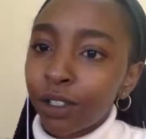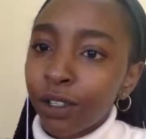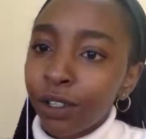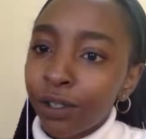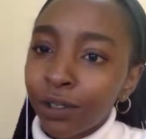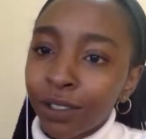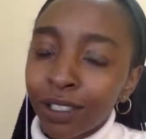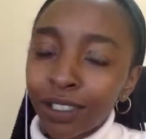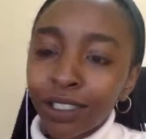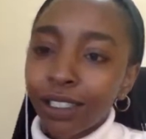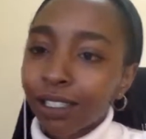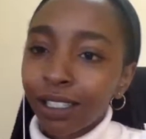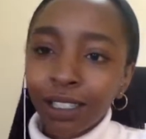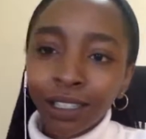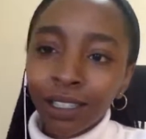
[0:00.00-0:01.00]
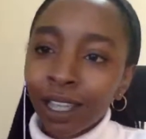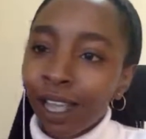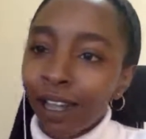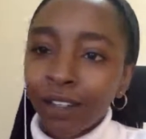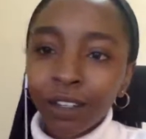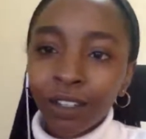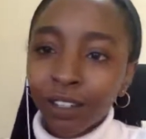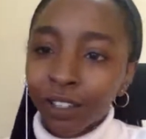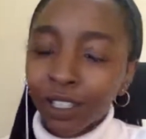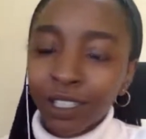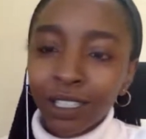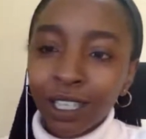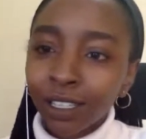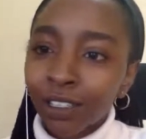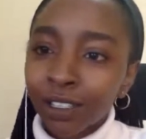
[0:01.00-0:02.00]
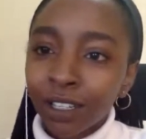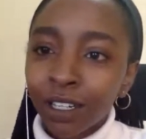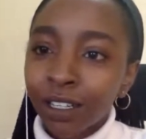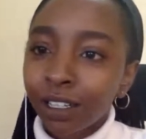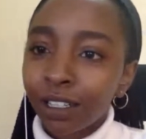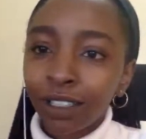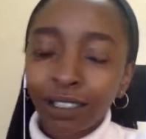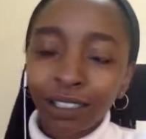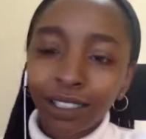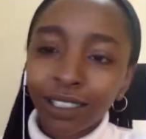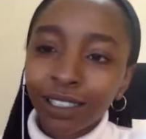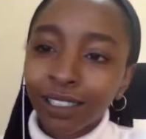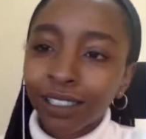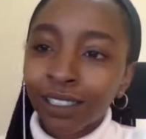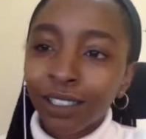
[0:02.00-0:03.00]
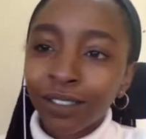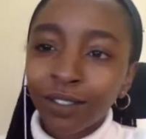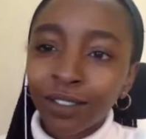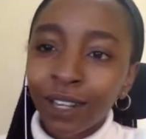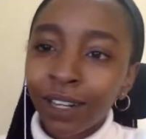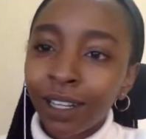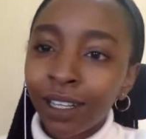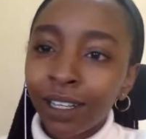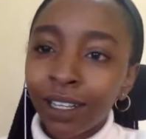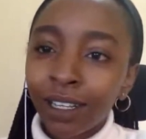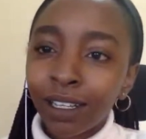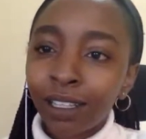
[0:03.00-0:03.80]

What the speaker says: to youths in the agriculture sector is very